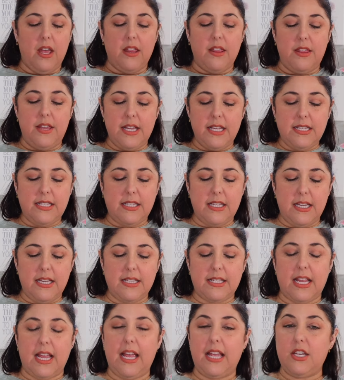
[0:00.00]
This
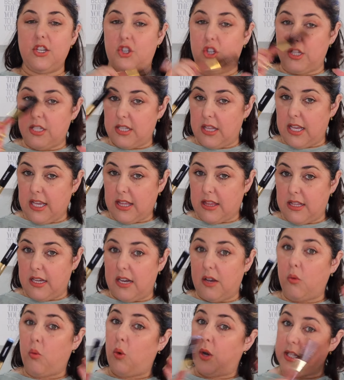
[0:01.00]
is just like
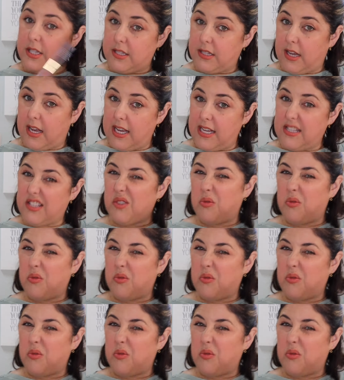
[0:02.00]
the one size,